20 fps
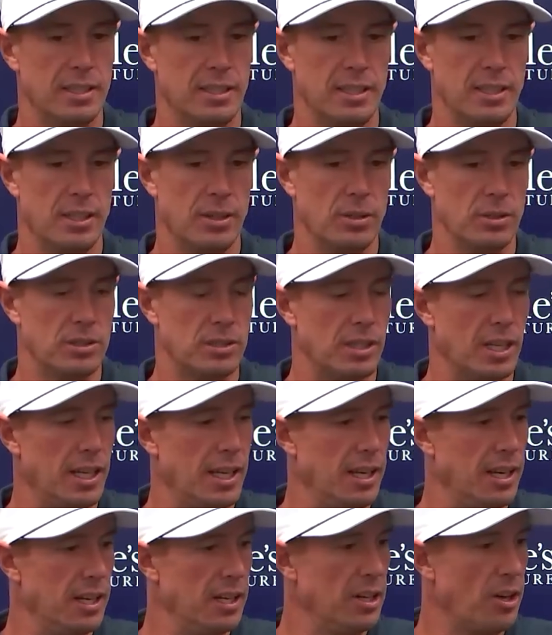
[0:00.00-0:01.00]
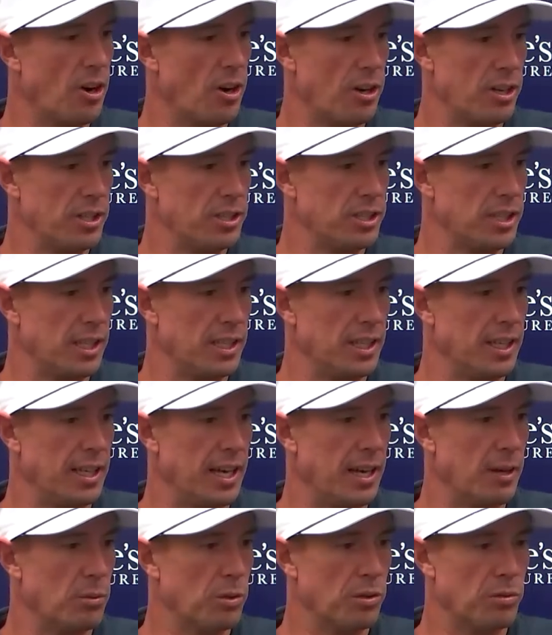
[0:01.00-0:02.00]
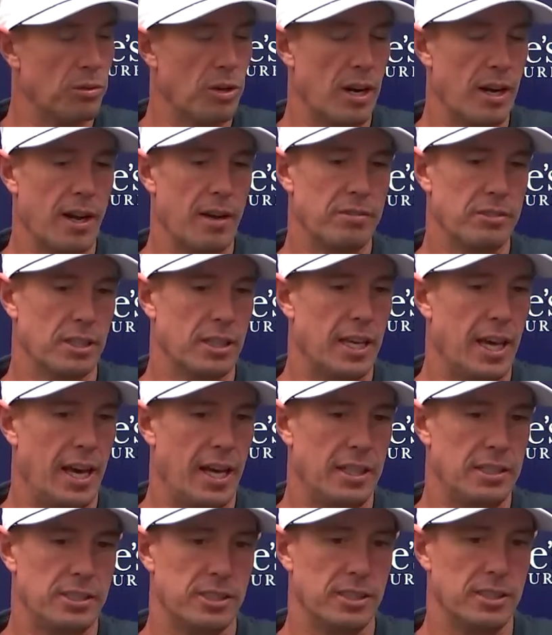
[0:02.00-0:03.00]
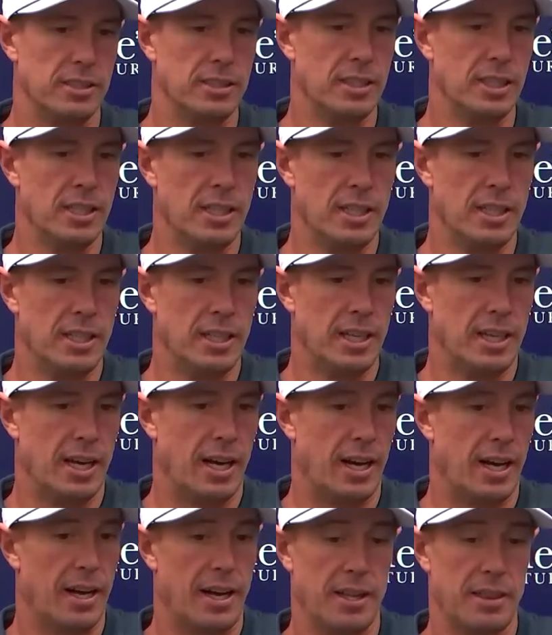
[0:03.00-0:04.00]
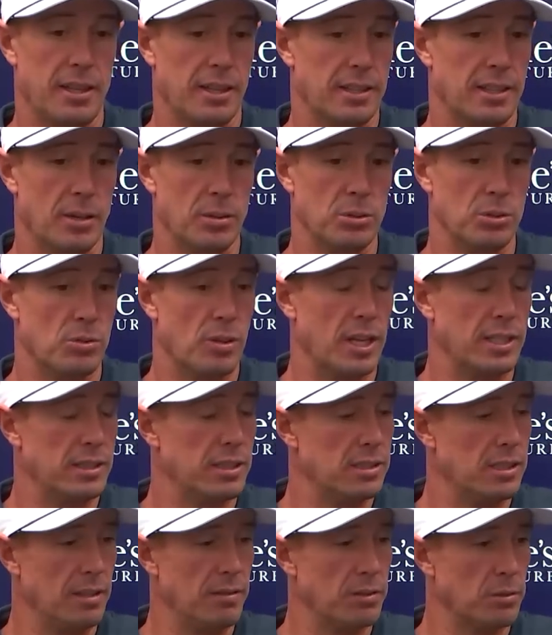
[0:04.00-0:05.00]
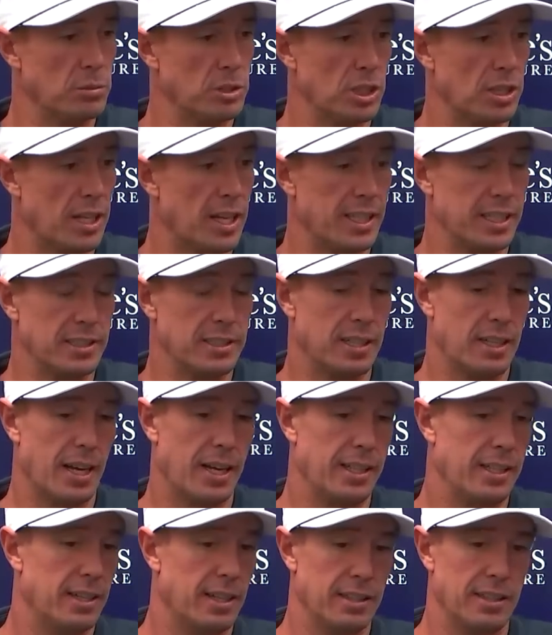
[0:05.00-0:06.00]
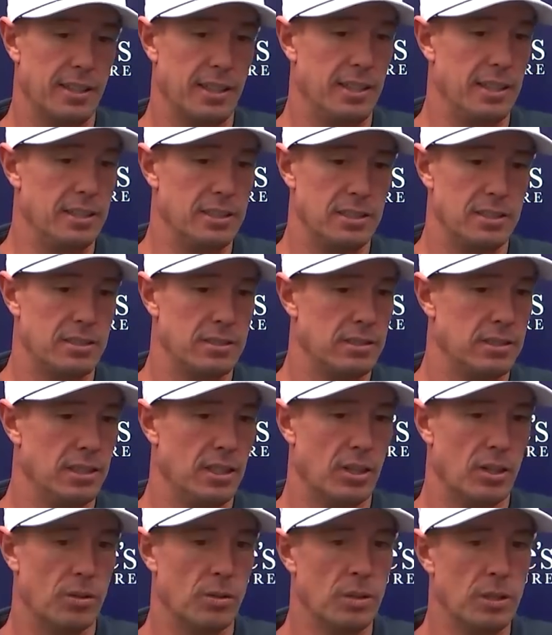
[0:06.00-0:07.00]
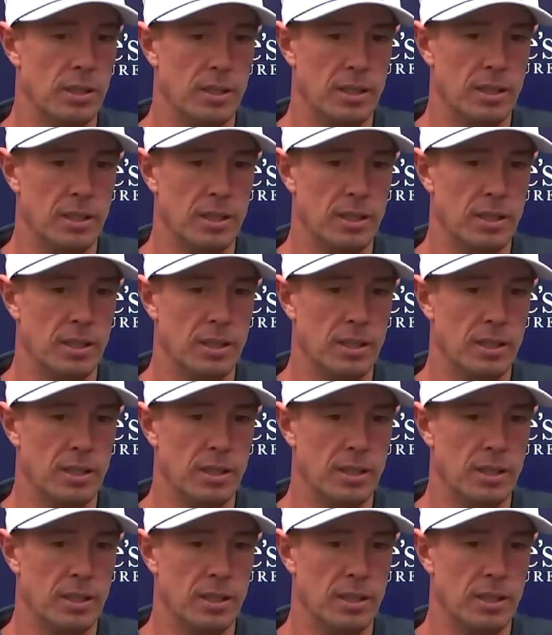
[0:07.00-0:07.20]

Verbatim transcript: You know, it's the hit and yardage that you get with run after catch. And uh, I thought that was great to see from Jelani tonight. And I think he's, you know,